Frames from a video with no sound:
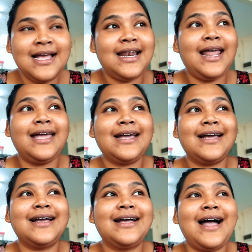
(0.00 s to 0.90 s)
Like,
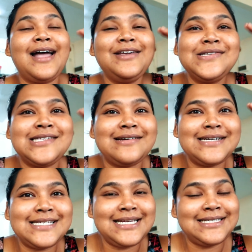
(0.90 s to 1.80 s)
are you
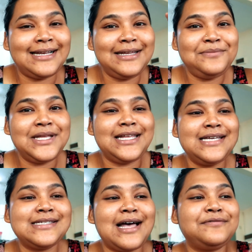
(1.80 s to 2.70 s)
seriously telling me
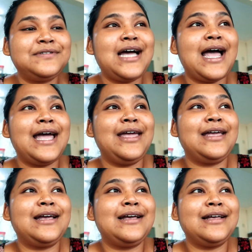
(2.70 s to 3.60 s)
this after
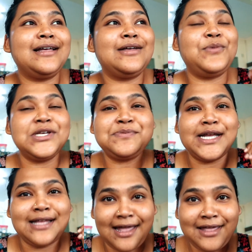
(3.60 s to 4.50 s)
I waste my
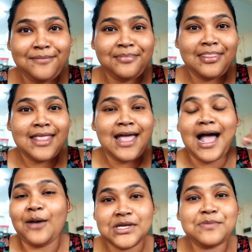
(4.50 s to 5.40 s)
time?
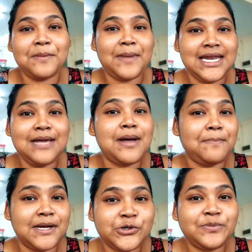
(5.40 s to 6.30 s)
I waste my money, my
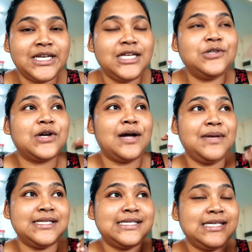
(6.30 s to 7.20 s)
petrol money to come
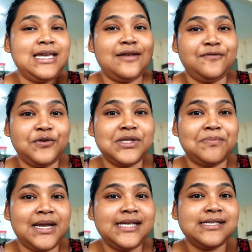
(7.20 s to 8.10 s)
and see and view the
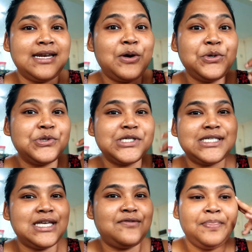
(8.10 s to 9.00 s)
place, and now you
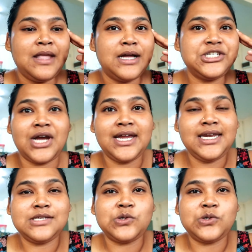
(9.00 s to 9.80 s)
just give Chinese